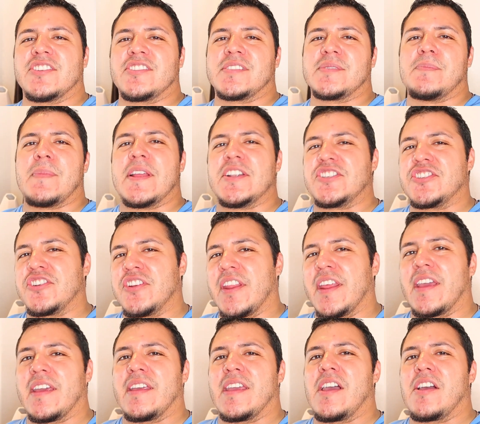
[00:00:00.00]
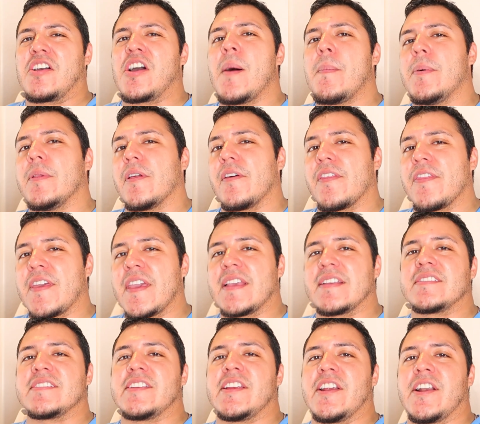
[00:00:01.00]
just mentioning a couple of
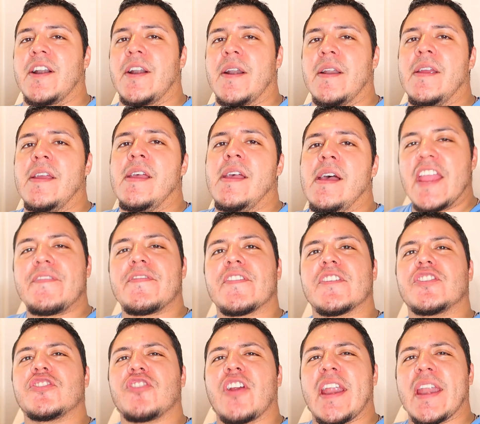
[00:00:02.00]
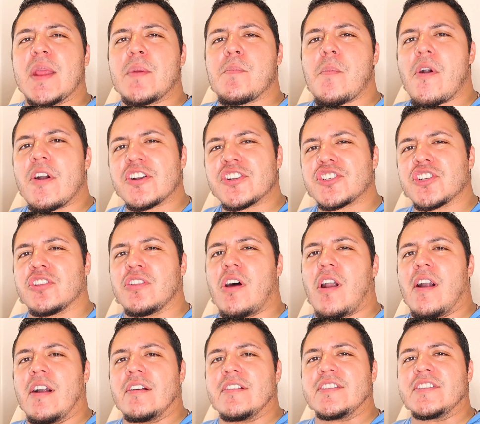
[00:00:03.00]
things here if you're training martial
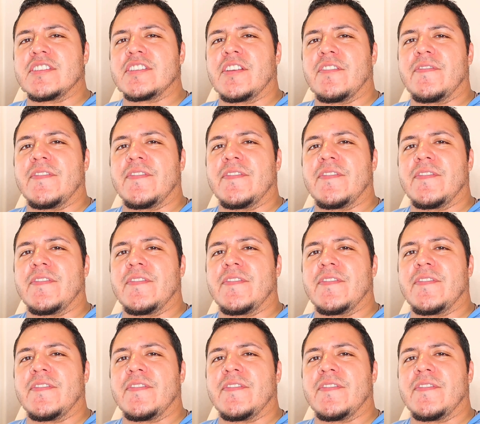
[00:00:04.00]
arts,